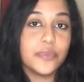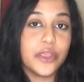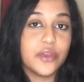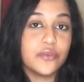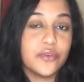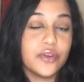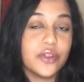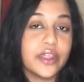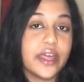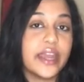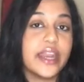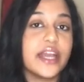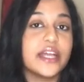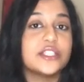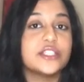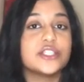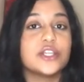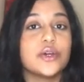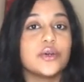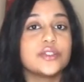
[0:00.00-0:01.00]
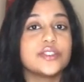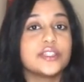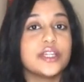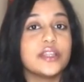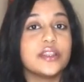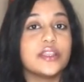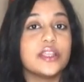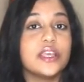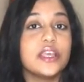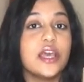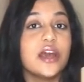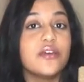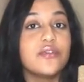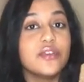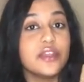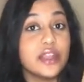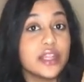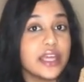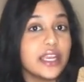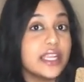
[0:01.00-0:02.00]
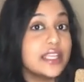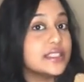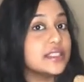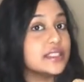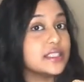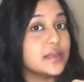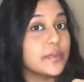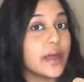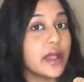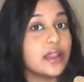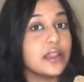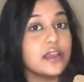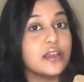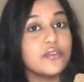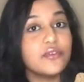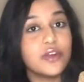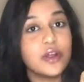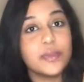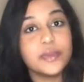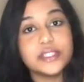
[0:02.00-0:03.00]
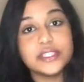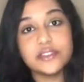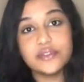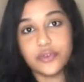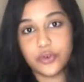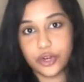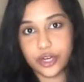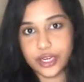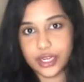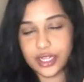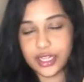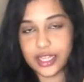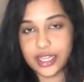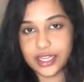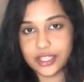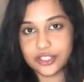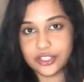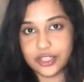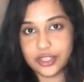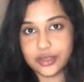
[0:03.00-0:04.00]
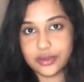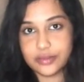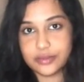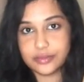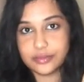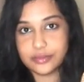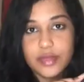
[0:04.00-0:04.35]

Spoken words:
and for that I chose the Feline Instinct palette from the Sephora collection.